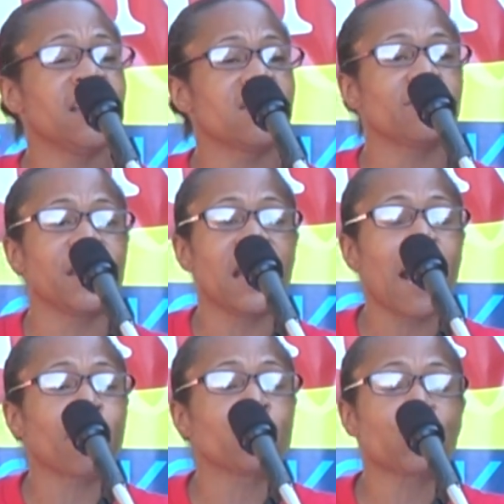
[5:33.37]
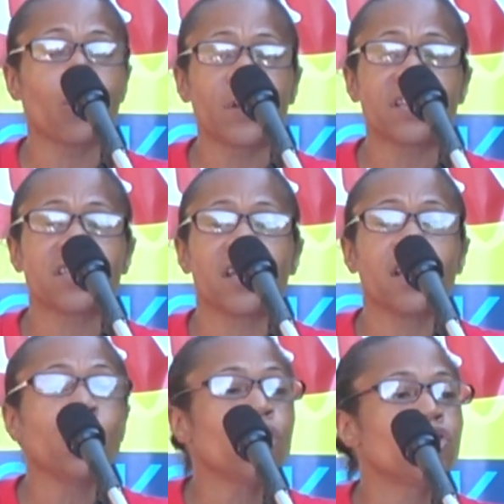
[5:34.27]
gives me an
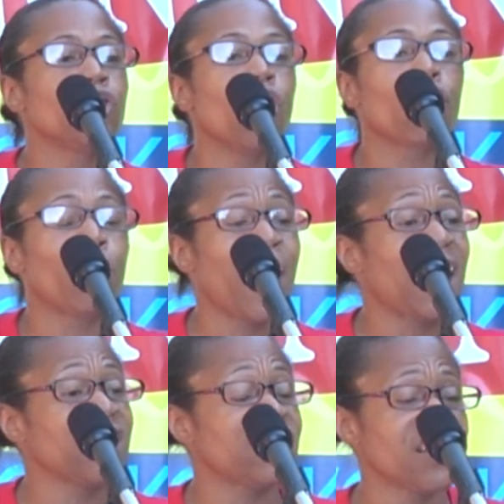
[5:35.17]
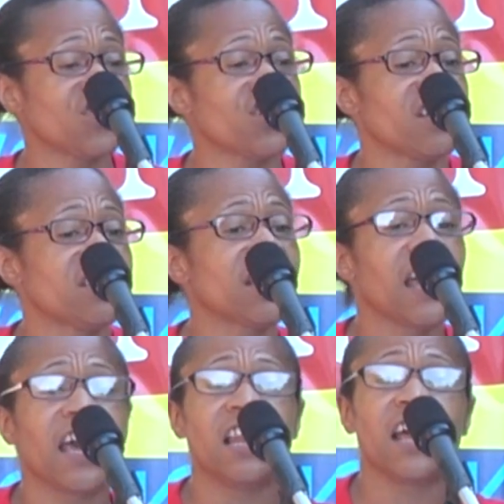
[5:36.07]
opportunity to go to politicians
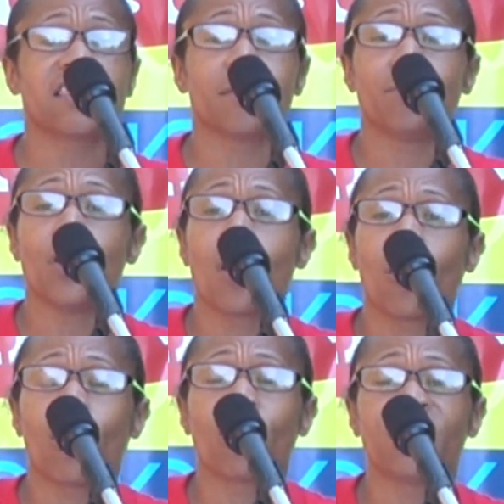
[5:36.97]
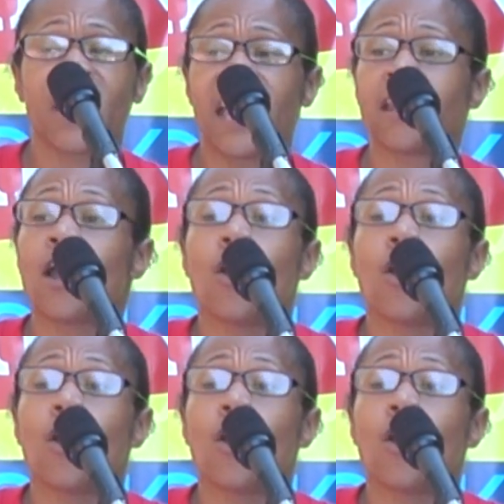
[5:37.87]
and let them know that